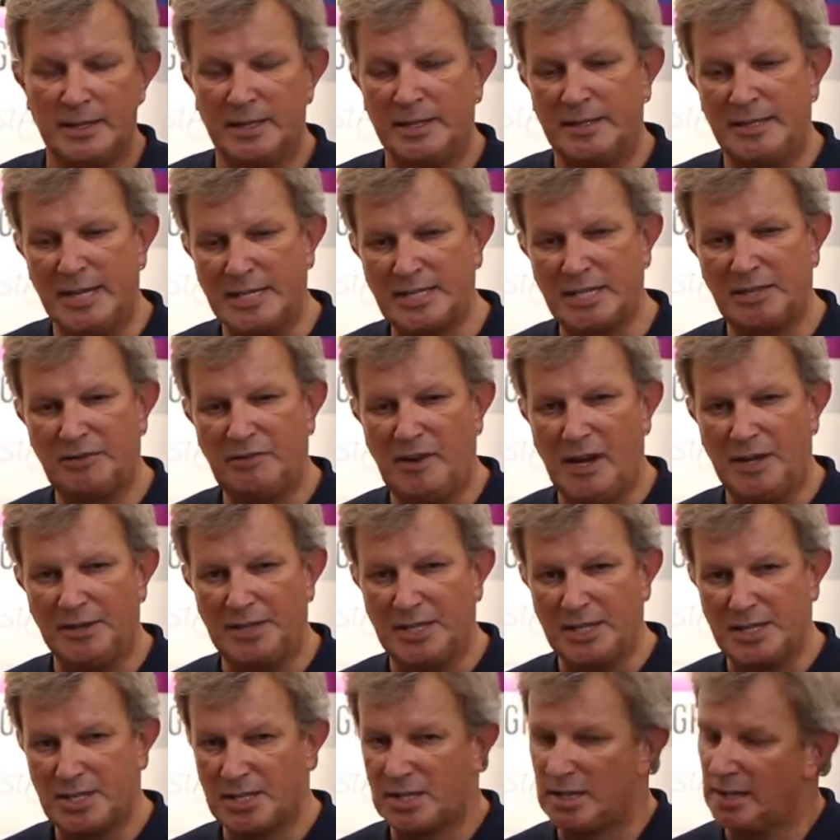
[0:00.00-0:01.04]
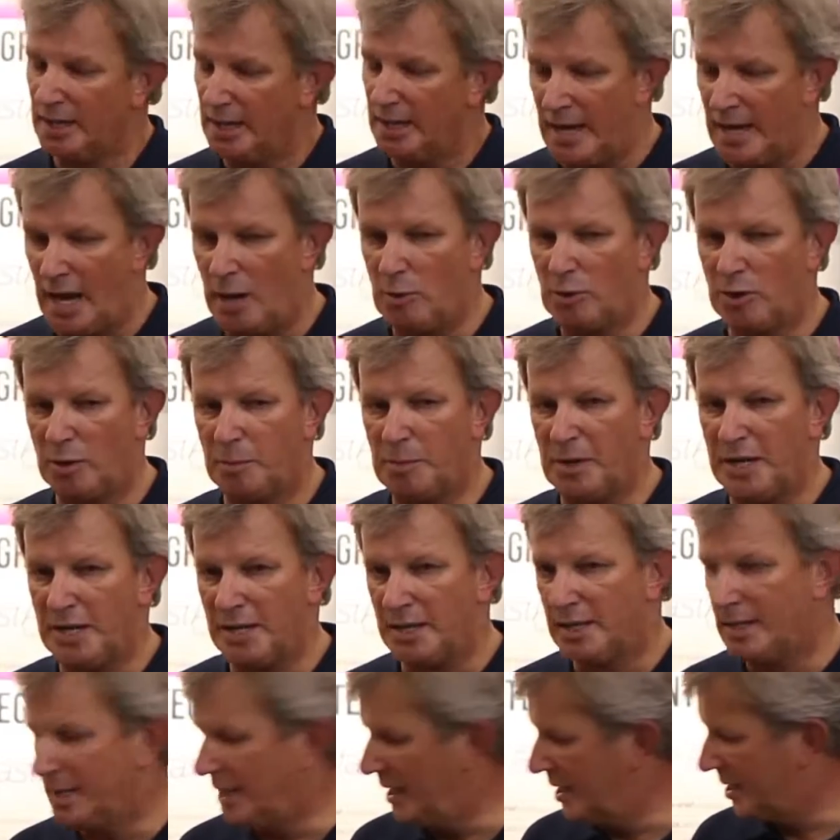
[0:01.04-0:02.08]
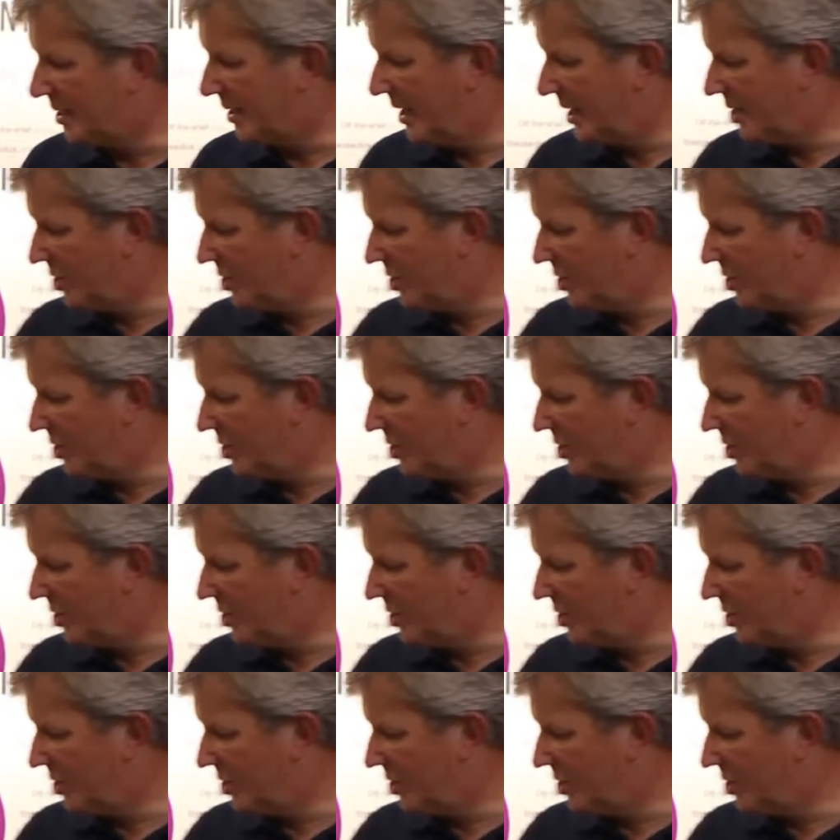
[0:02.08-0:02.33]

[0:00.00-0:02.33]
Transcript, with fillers: the disadvantage, in our opinion, is